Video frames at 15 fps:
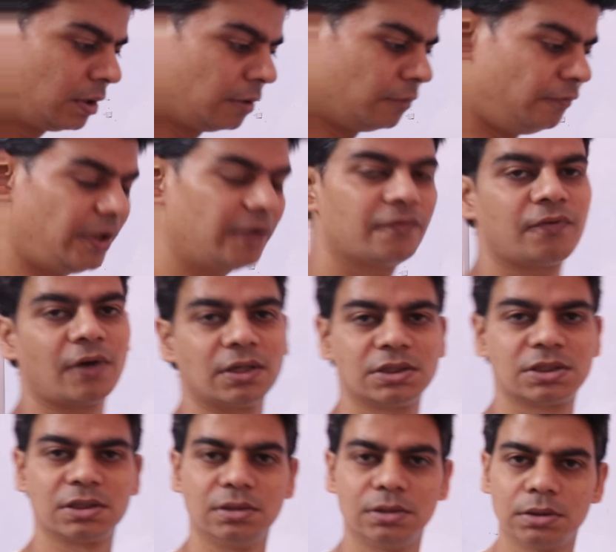wave
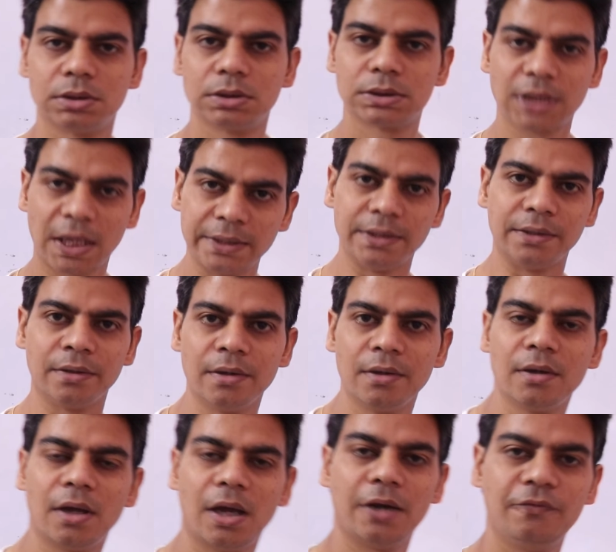function psi,
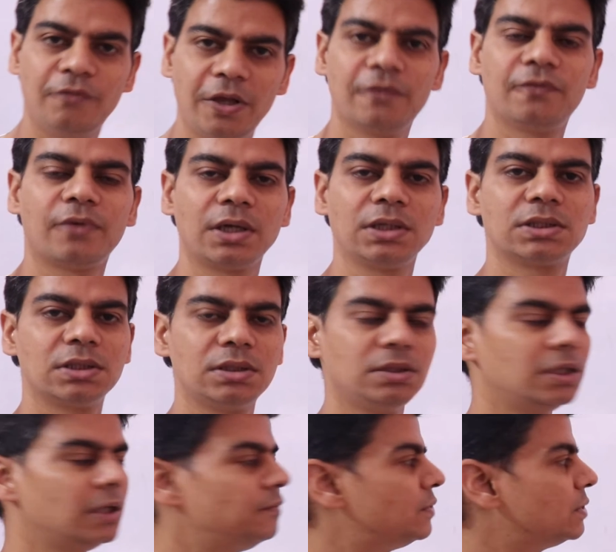and wave function
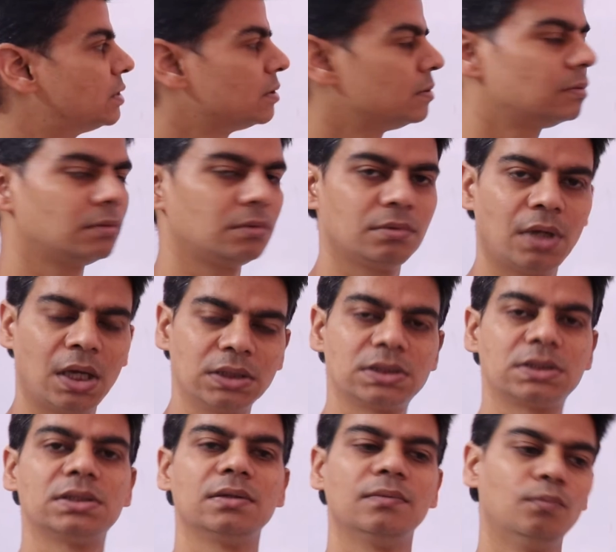gives
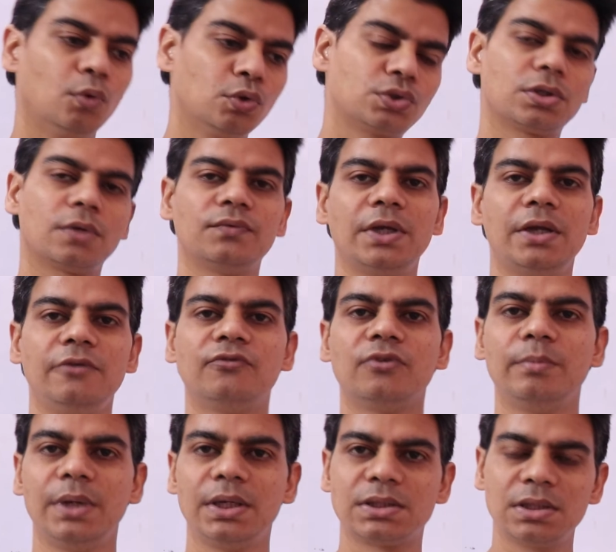us most of the
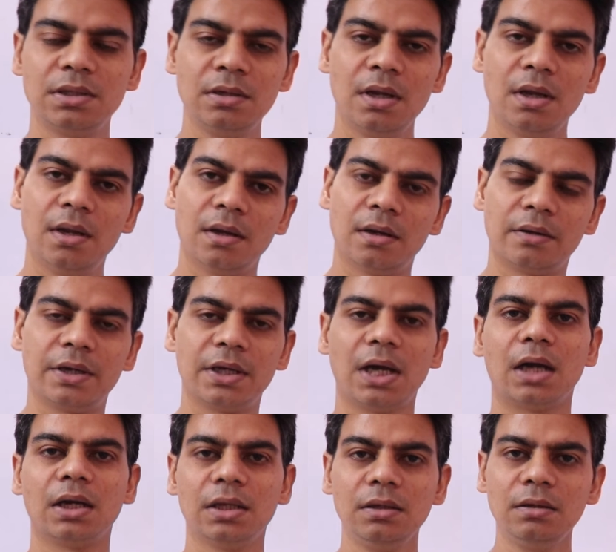information
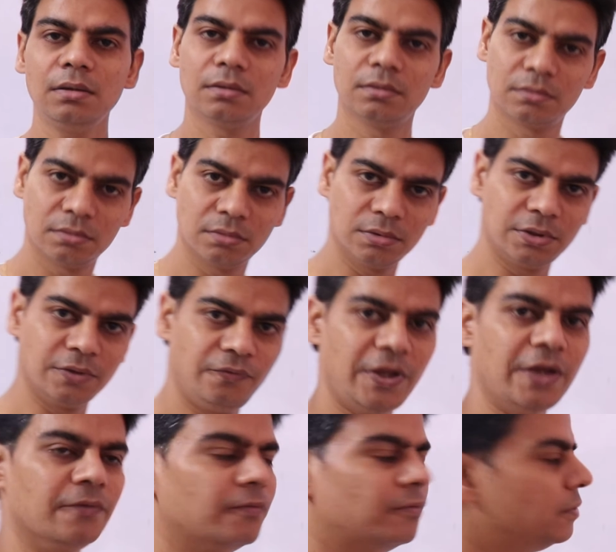regarding the
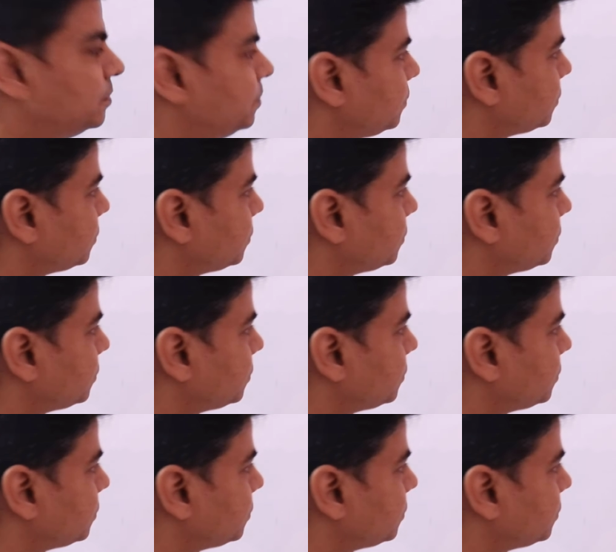wave,